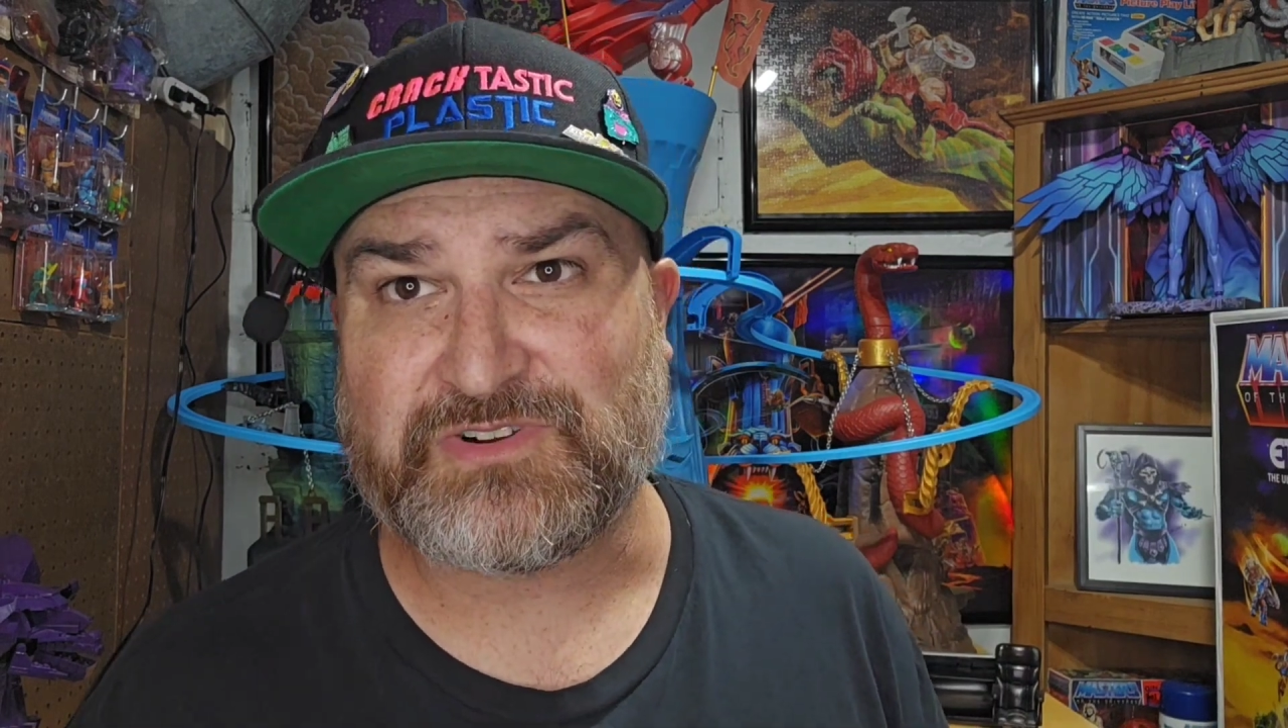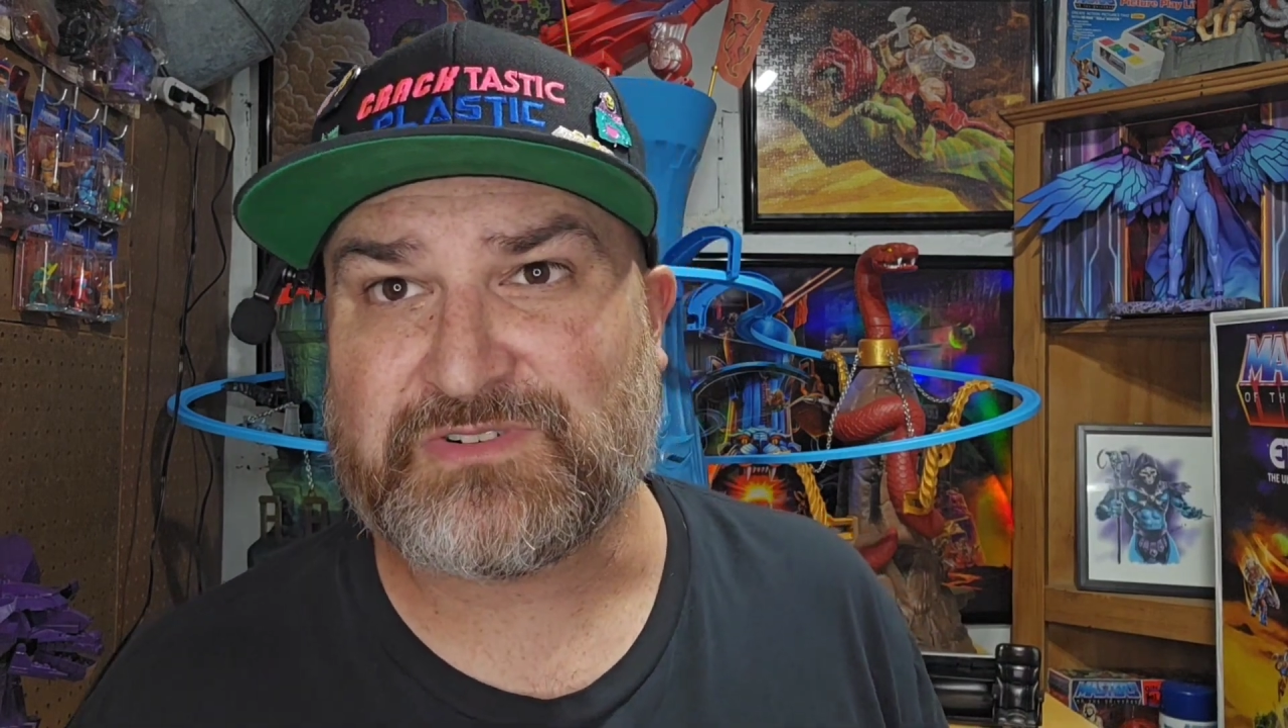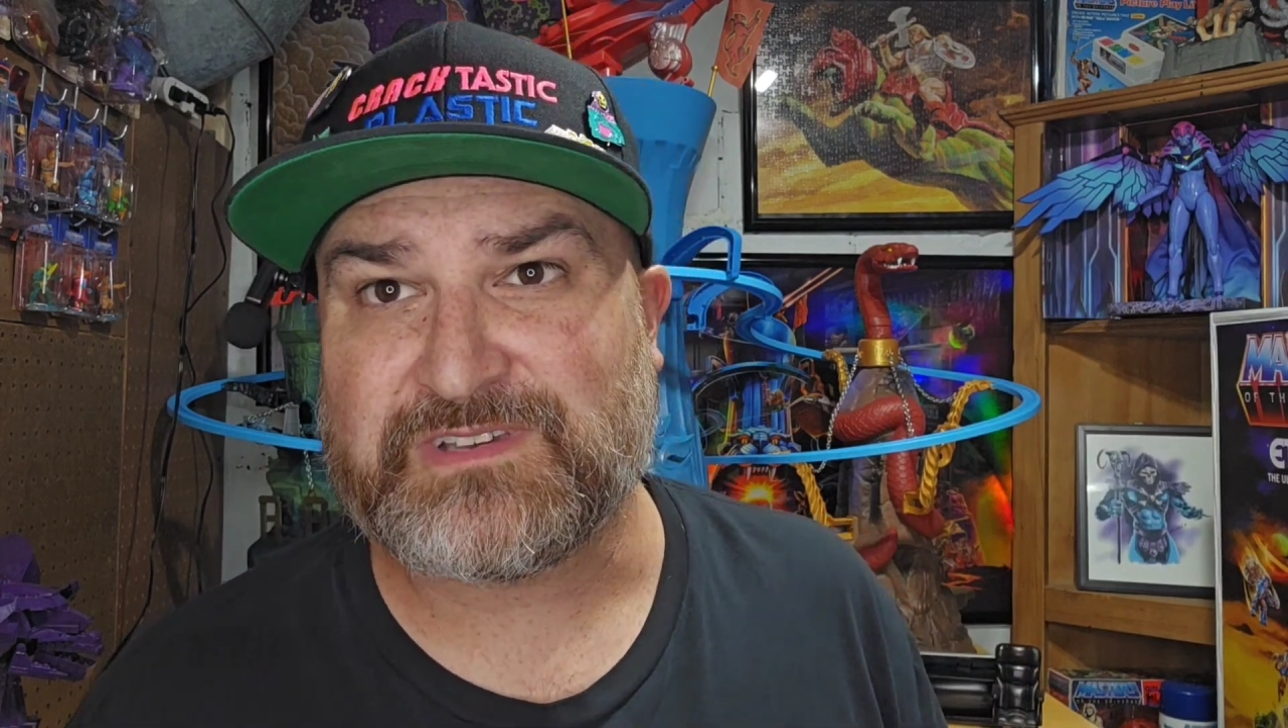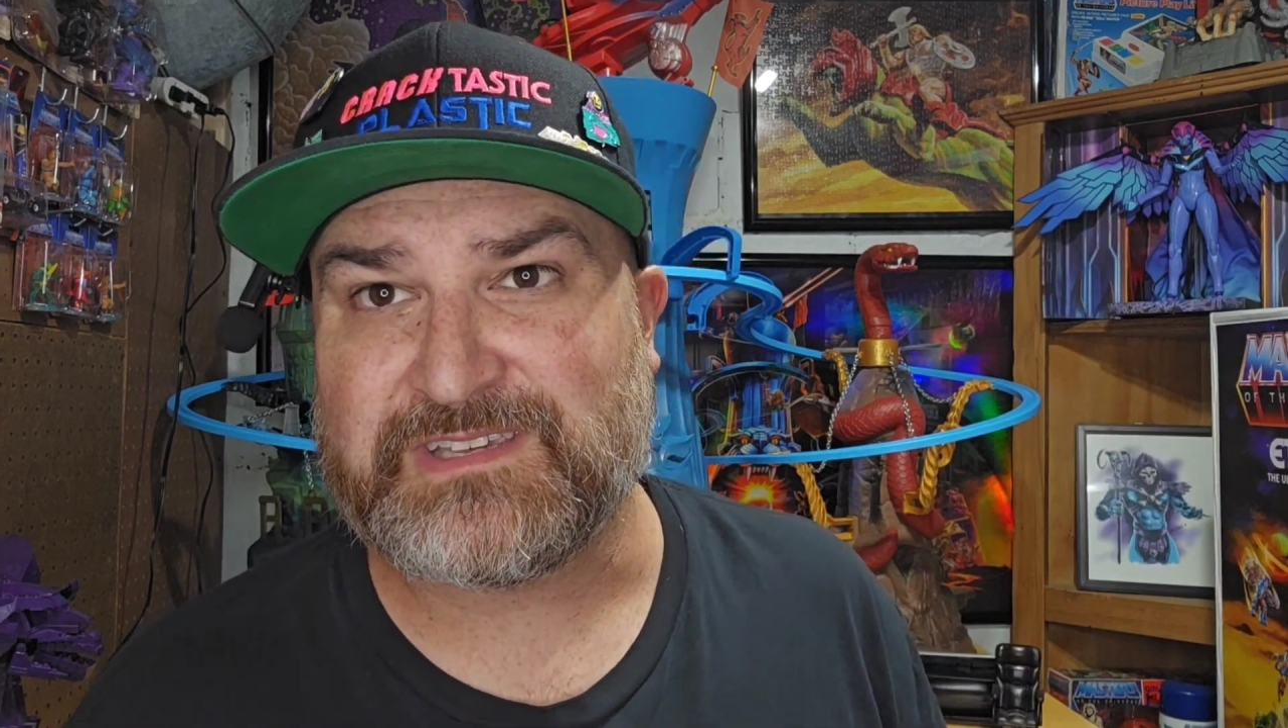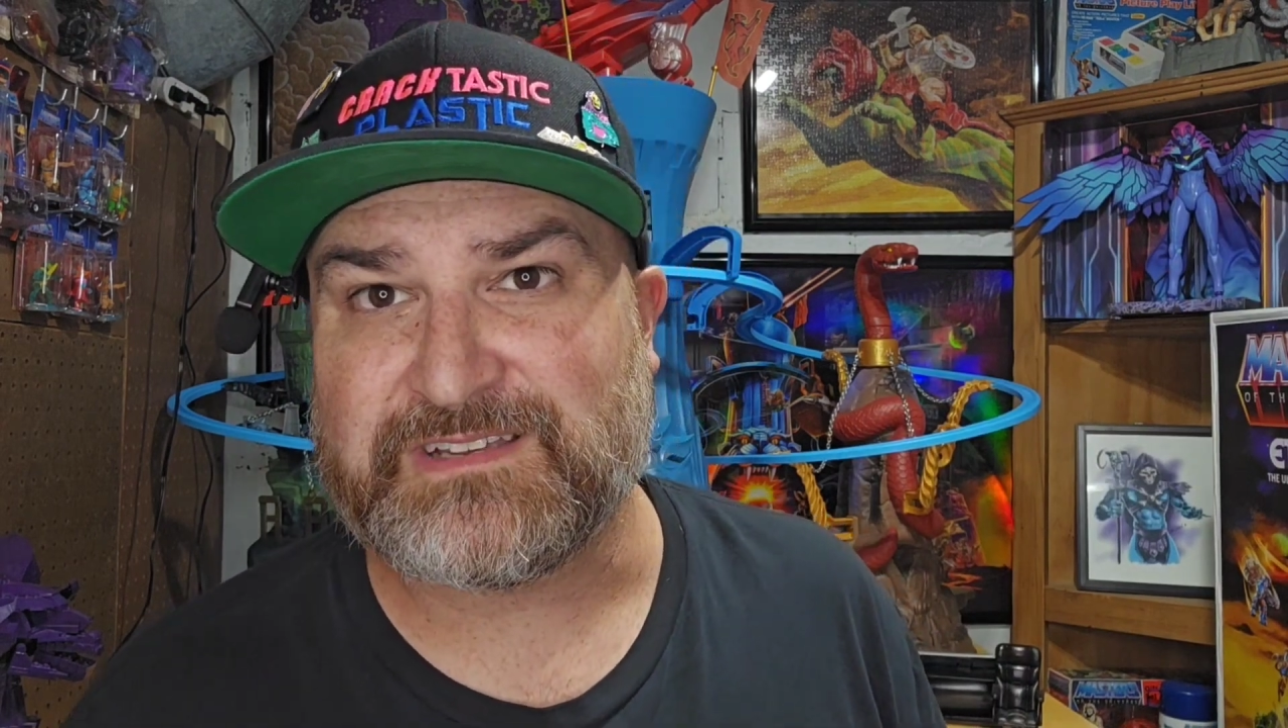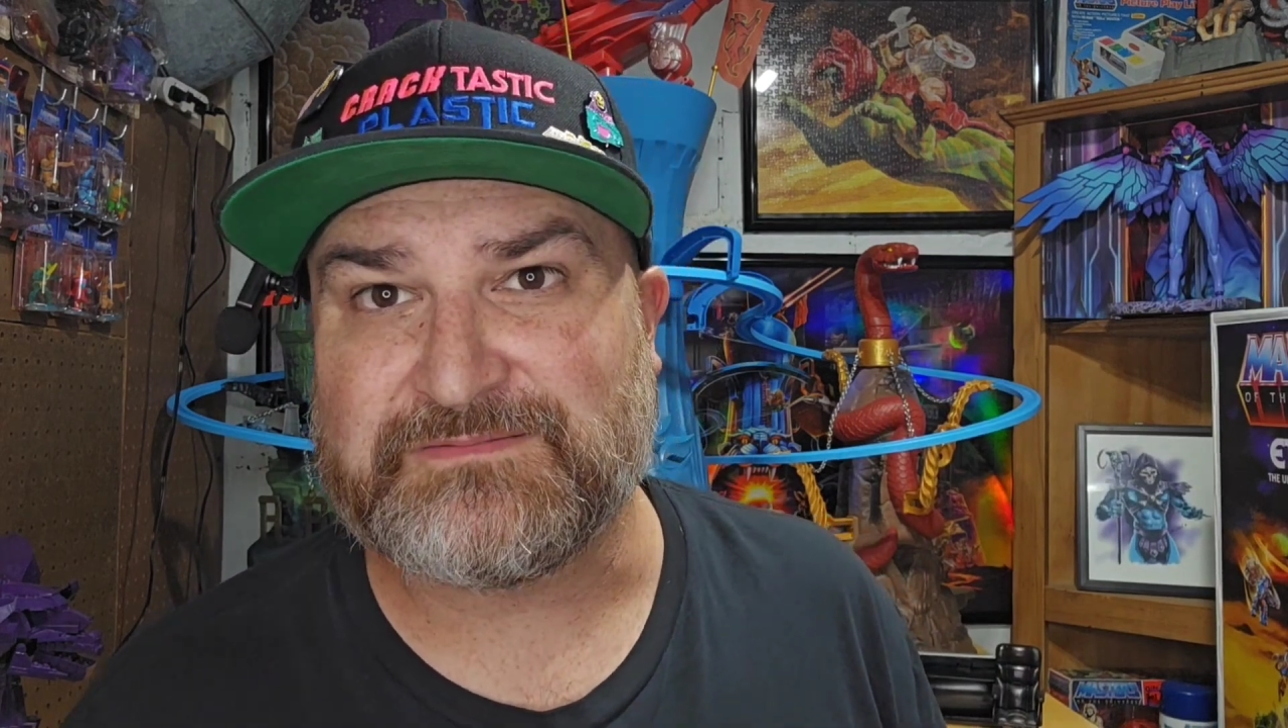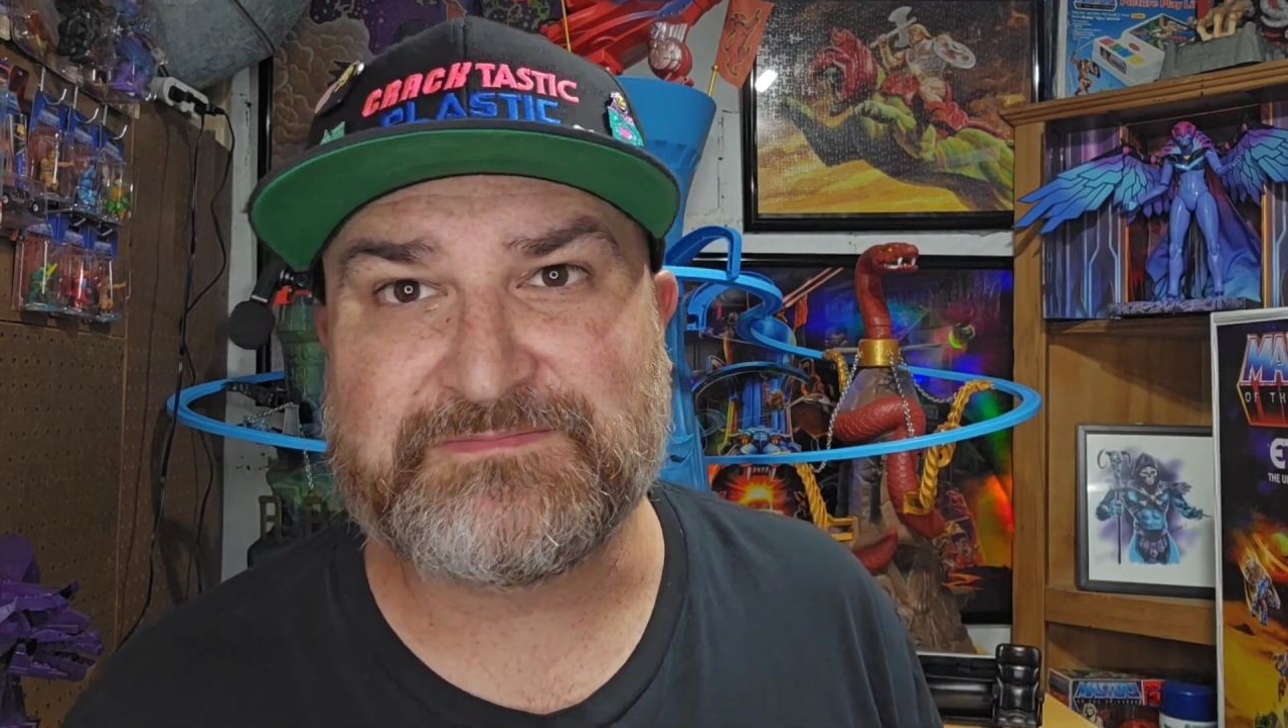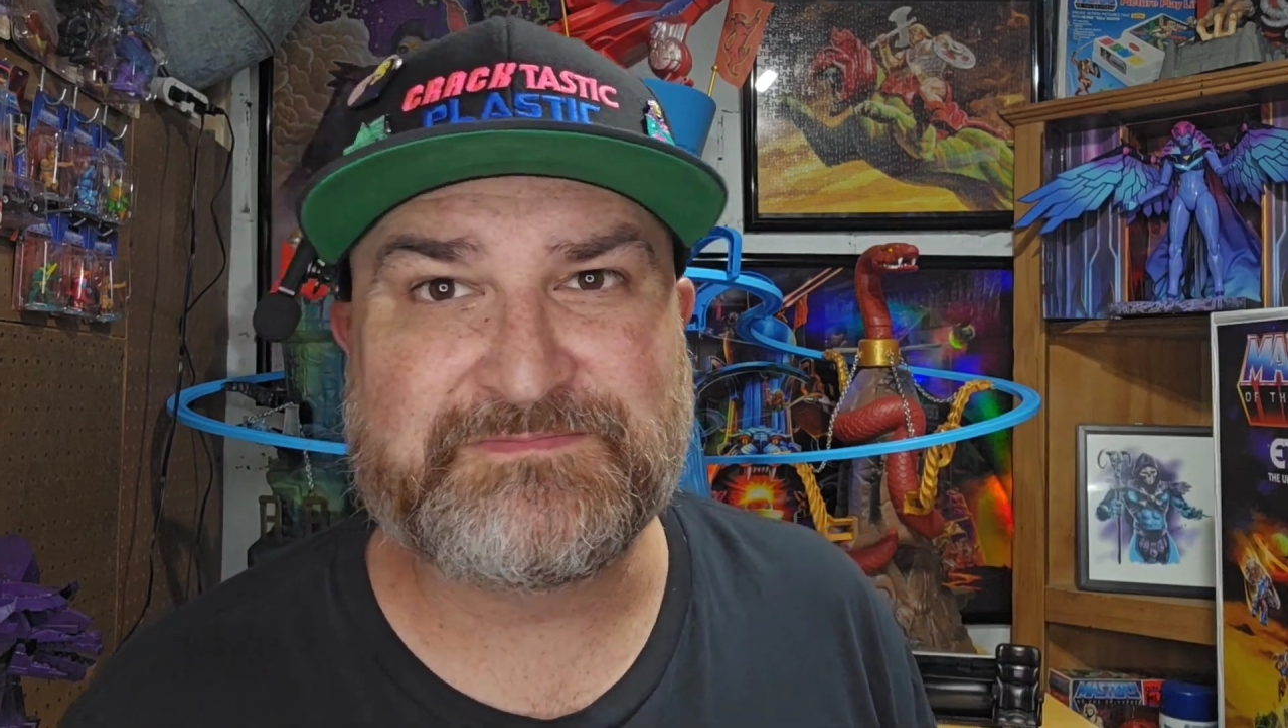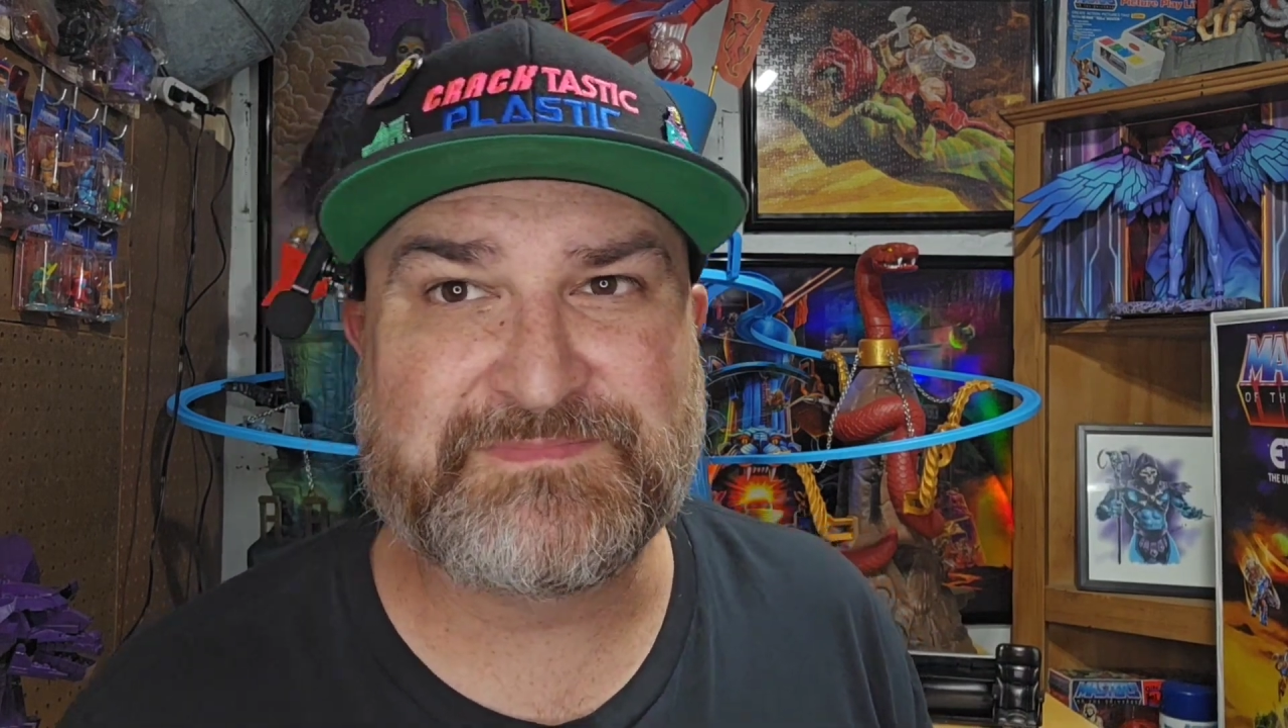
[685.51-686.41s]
dark again.